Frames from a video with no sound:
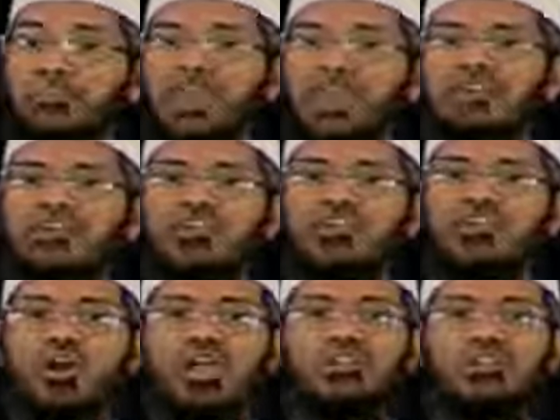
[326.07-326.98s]

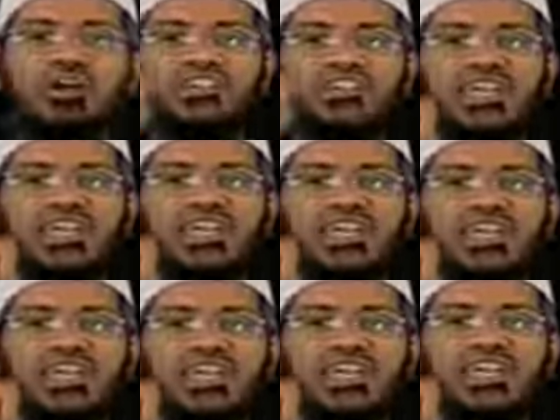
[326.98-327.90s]
don't pray when you're
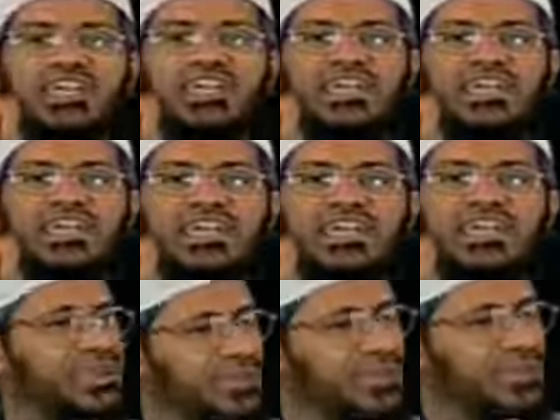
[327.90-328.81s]
intoxicated. Even
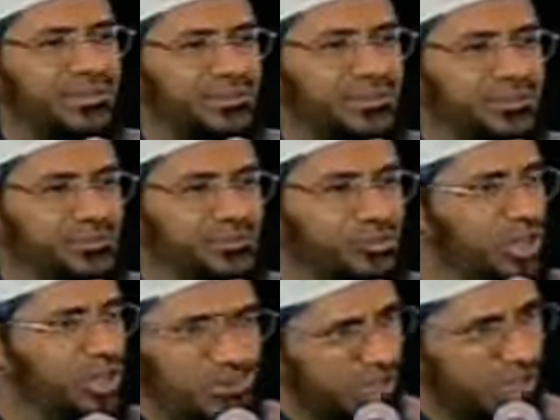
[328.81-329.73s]
today that is applicable.
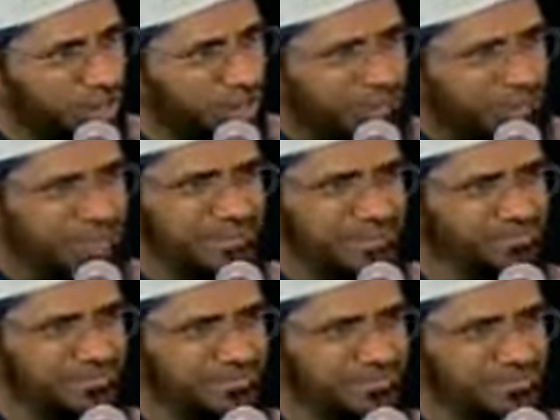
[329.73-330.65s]
Today we
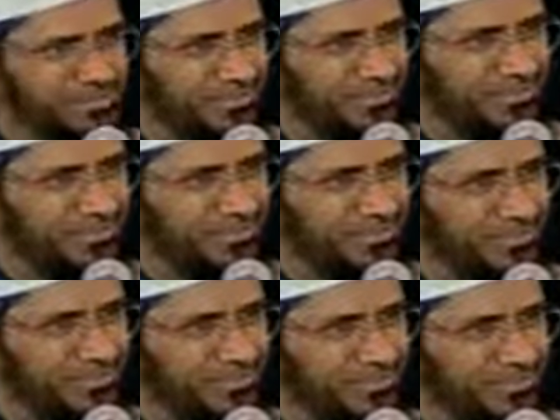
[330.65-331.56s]
cannot pray
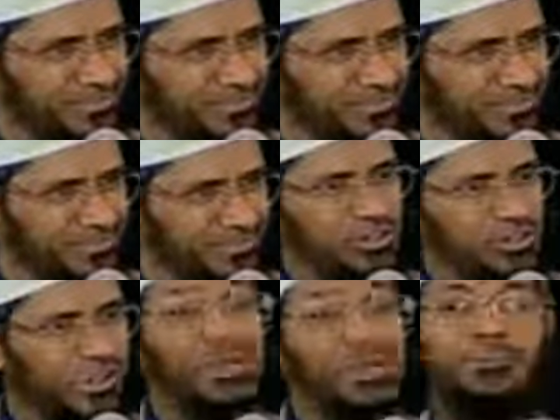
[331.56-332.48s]

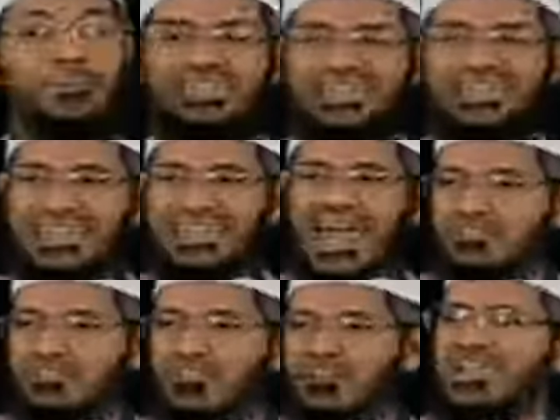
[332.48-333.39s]
when you're intoxicated.
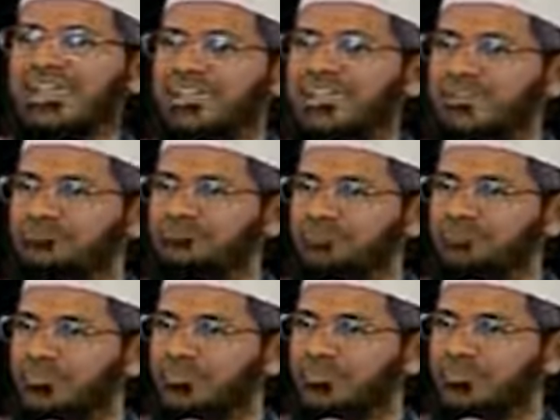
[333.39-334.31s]
But the last
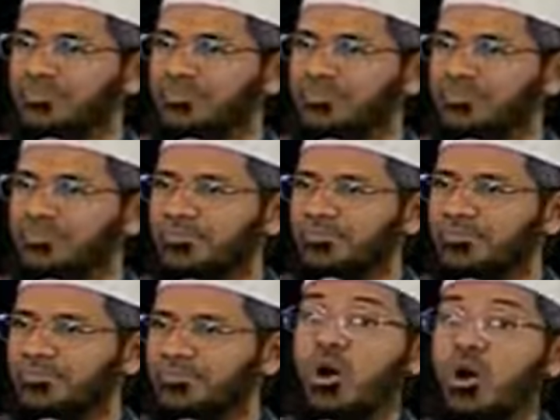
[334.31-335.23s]
final
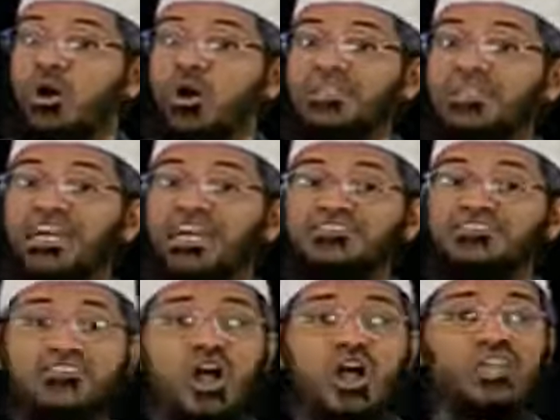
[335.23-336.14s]
prohibition
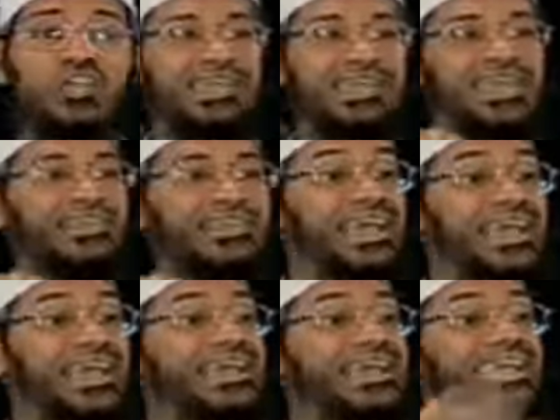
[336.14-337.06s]
doesn't
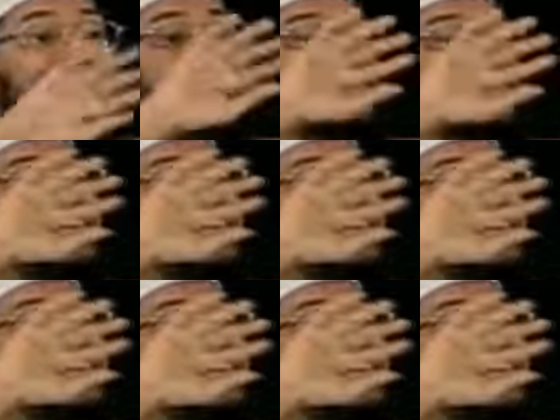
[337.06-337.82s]
contradict, it